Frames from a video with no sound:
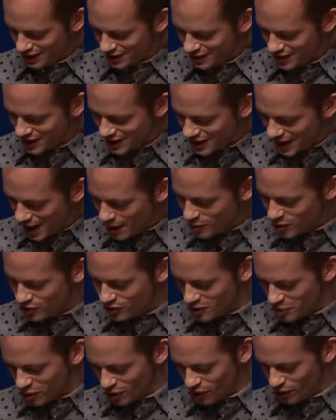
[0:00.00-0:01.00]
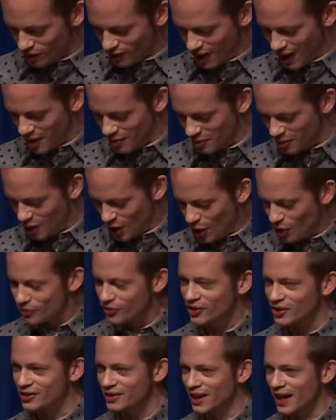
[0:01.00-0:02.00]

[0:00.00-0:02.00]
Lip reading: to the chemistry program offered